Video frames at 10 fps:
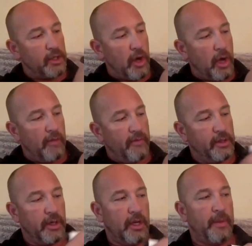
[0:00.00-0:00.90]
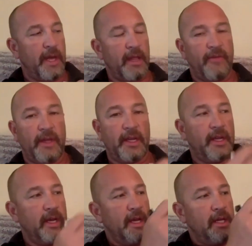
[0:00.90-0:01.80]
all of these are going to be elevated.
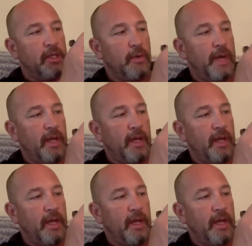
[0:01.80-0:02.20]
So